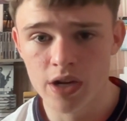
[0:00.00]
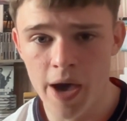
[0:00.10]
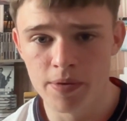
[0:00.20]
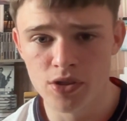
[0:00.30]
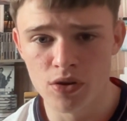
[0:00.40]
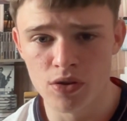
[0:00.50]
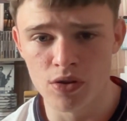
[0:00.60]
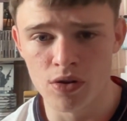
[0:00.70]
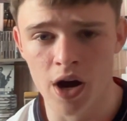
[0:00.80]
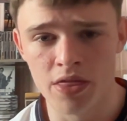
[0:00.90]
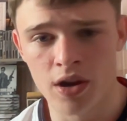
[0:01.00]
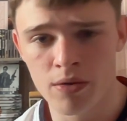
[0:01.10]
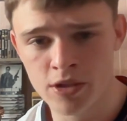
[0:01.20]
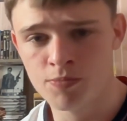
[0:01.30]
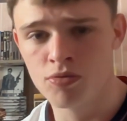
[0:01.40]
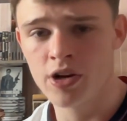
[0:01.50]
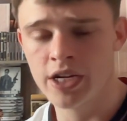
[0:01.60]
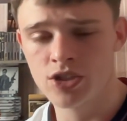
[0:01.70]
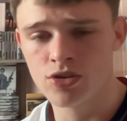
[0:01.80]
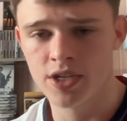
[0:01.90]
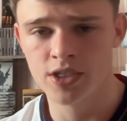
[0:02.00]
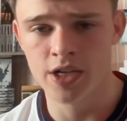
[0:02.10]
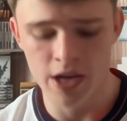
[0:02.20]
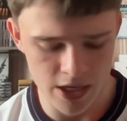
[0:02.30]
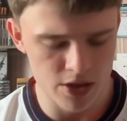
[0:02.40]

episode, though. I thought it was pretty interesting. I